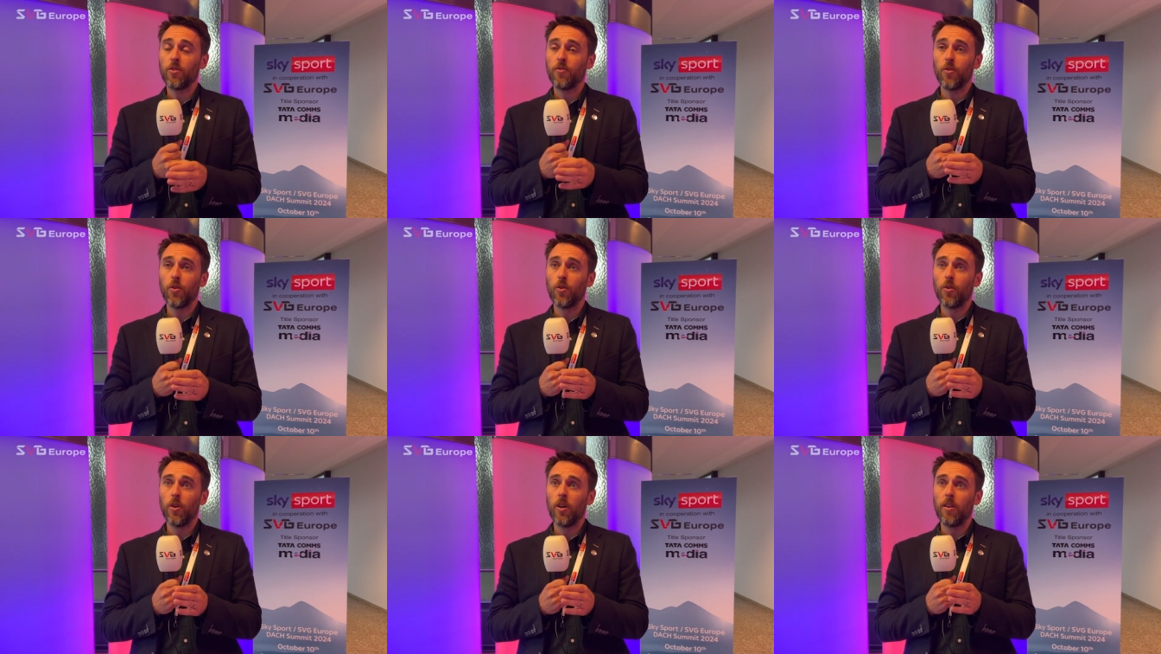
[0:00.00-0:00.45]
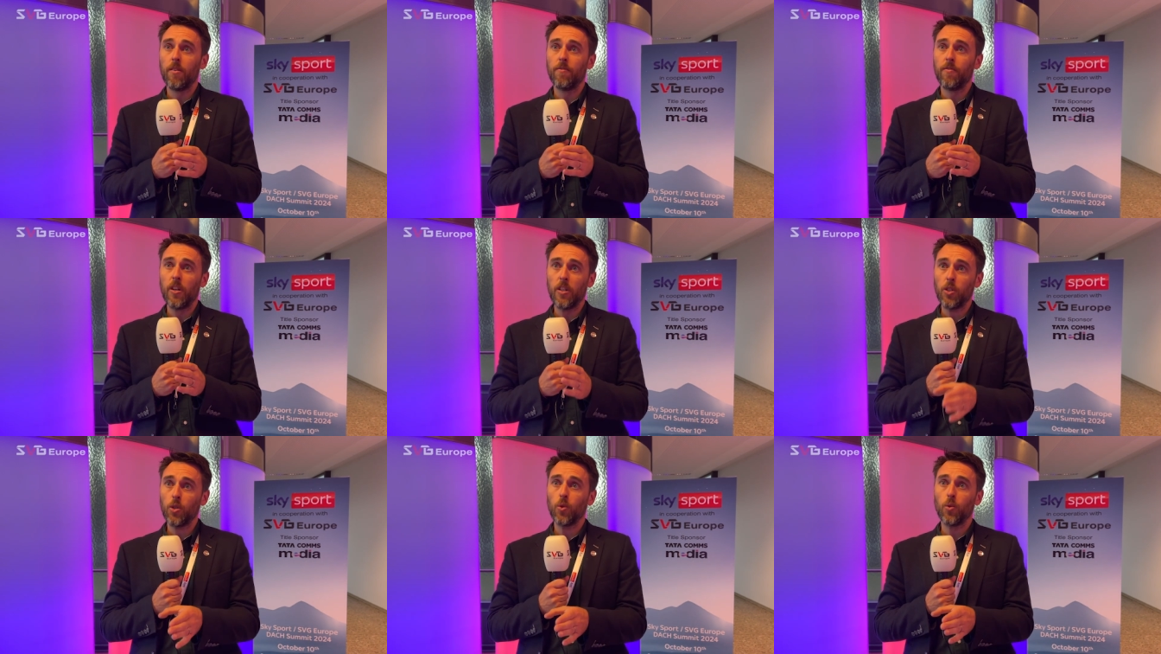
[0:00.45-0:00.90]
for a
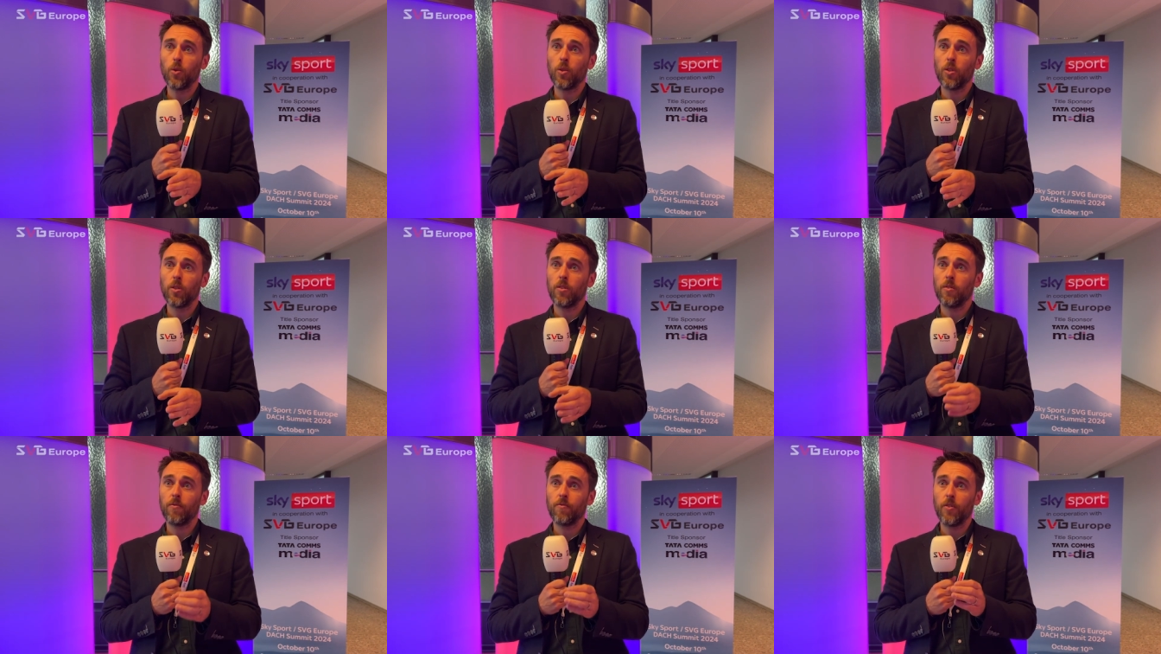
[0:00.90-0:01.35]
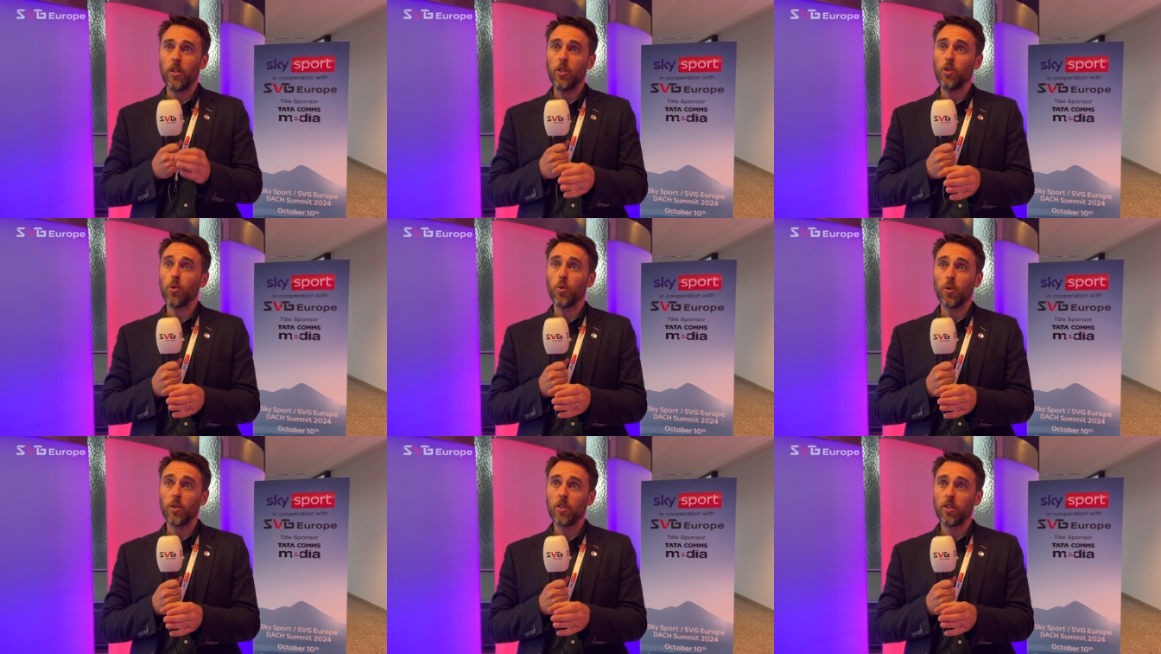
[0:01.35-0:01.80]

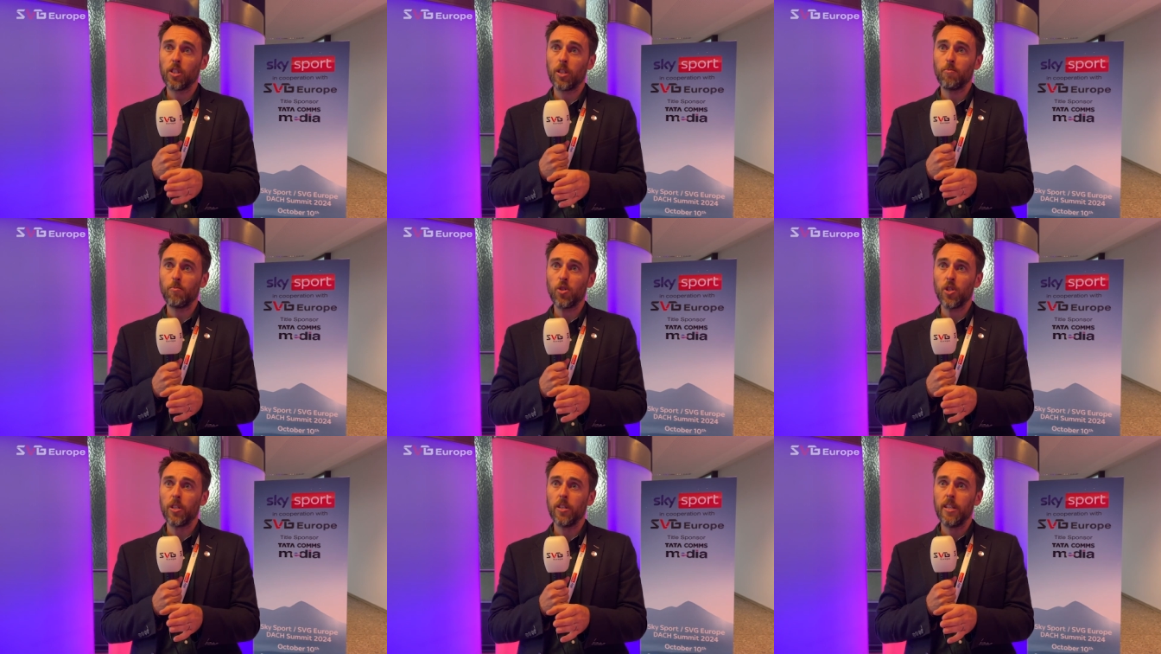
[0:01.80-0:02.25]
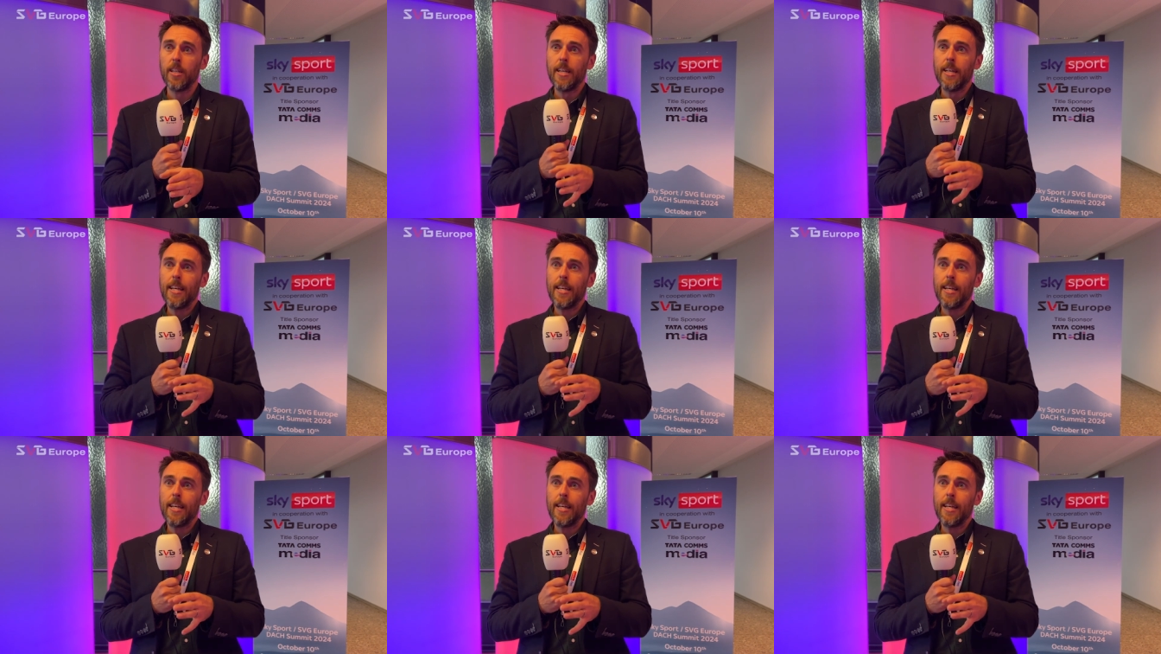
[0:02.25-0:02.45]
vertical consumption.